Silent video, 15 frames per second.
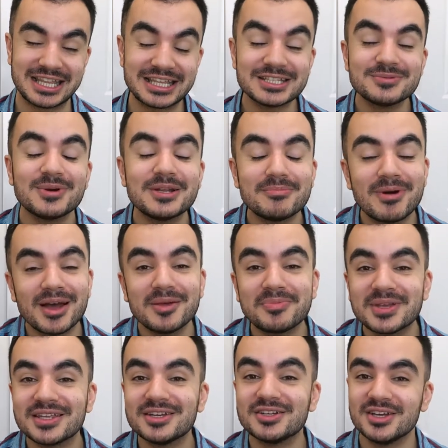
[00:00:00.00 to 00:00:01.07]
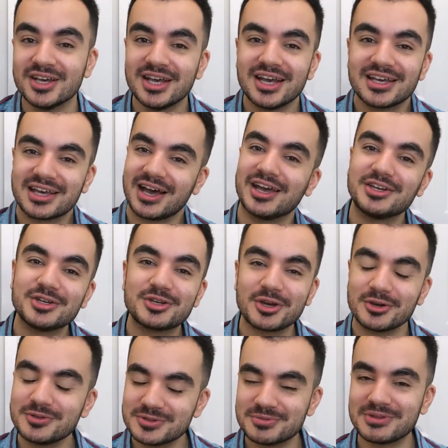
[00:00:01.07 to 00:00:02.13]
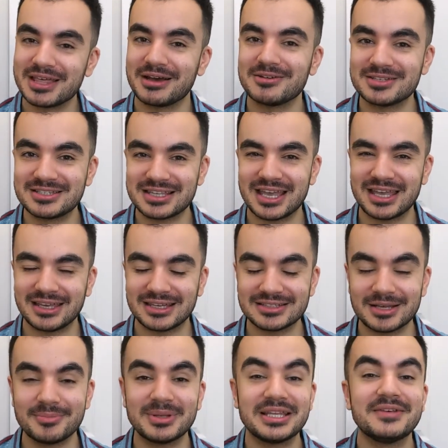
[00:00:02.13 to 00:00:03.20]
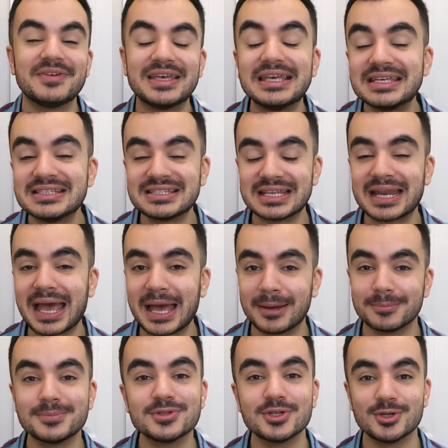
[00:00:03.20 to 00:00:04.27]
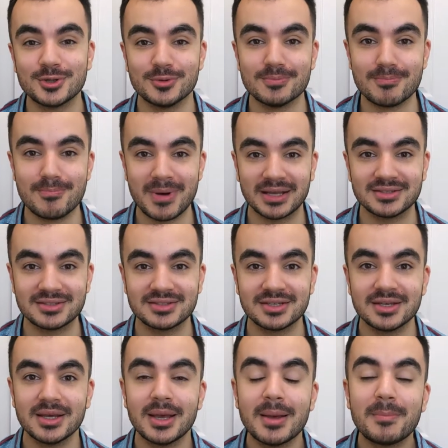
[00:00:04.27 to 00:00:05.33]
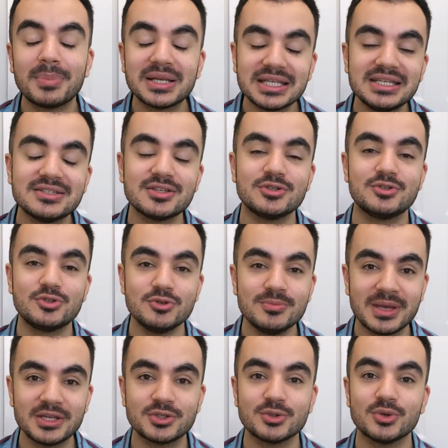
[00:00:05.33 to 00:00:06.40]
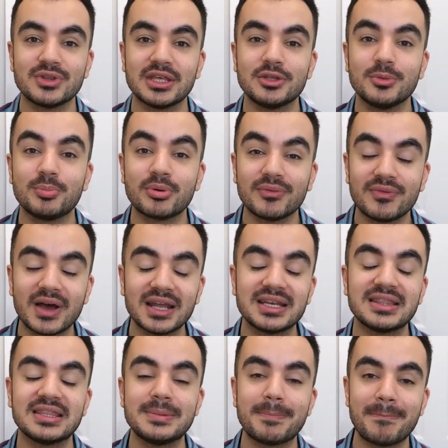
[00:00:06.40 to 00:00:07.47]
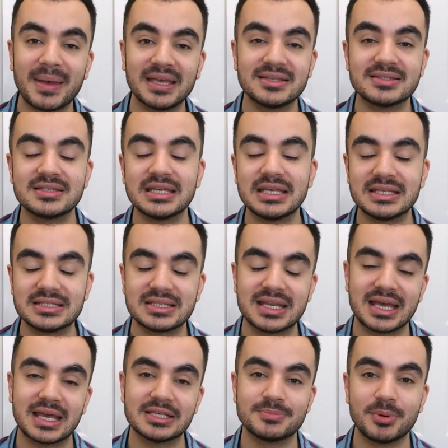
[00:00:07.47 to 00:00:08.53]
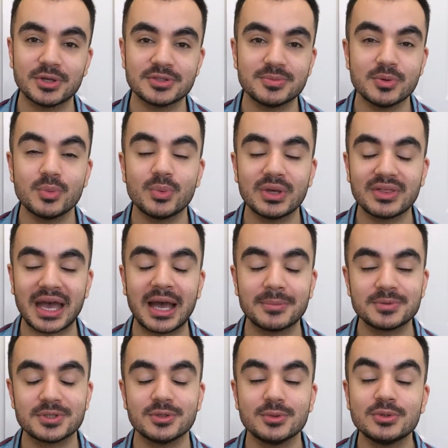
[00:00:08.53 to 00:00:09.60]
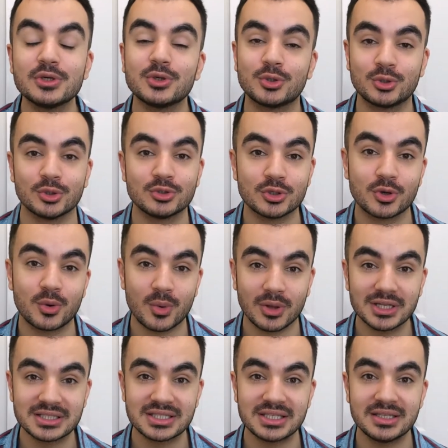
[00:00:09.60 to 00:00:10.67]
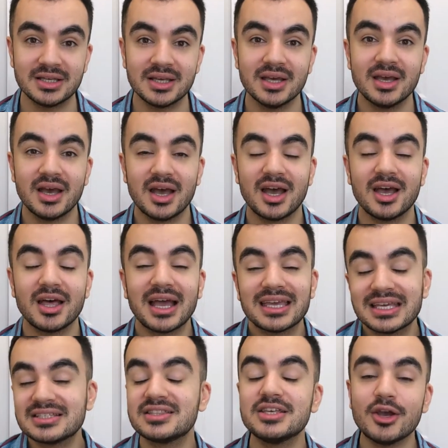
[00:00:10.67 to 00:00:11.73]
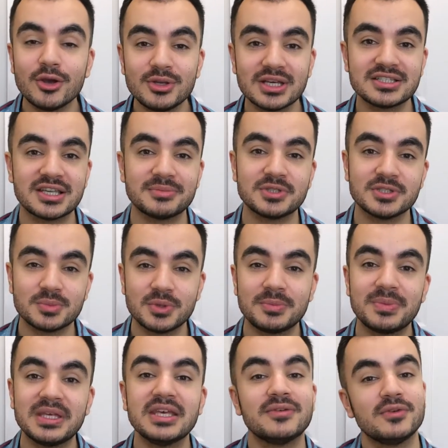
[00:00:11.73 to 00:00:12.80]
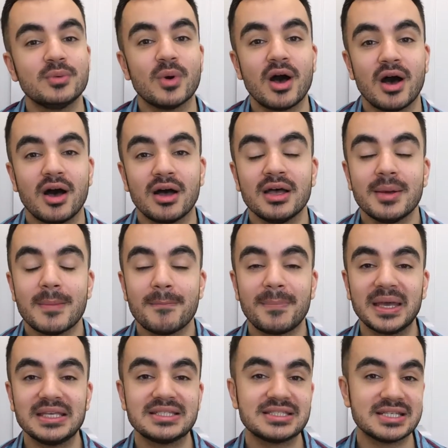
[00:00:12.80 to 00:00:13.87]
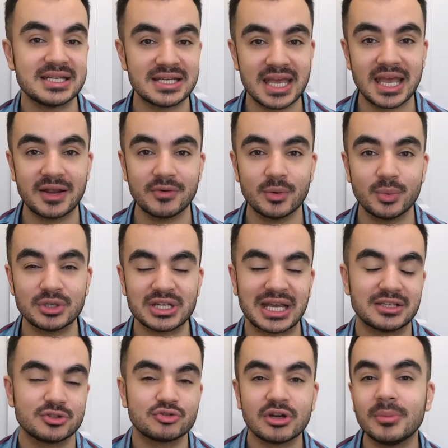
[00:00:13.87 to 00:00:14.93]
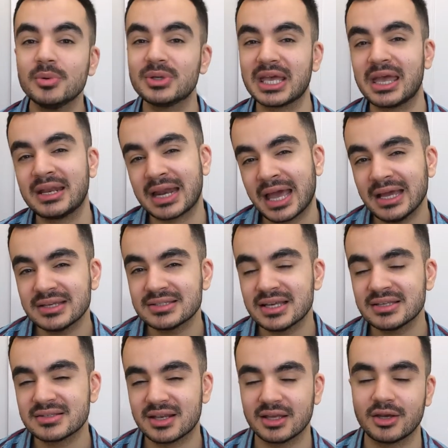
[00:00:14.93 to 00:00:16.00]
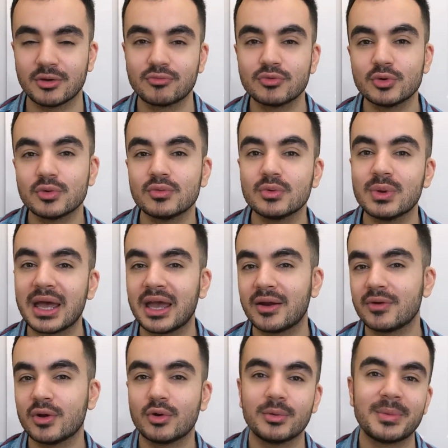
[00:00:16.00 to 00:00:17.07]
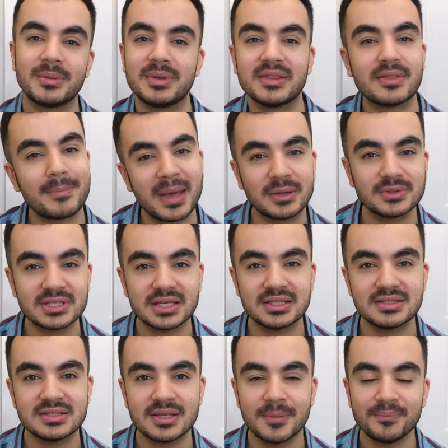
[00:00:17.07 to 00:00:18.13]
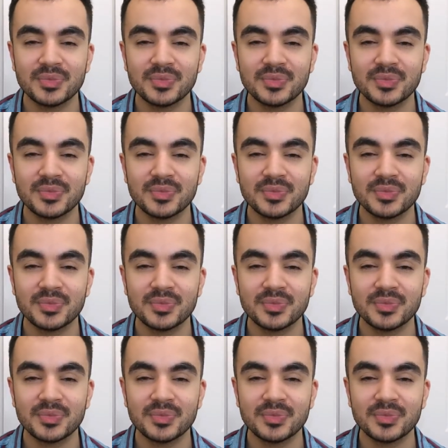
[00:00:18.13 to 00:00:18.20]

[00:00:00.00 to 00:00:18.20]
Now this one, in my opinion, kind of goes without saying, as I believe it is an absolute must. Please do make sure that you provide the best internet as possible with absolute good quality. I guess the only exceptions would be if you are based in an area which has trouble getting access, like a rural area or maybe in the mountains.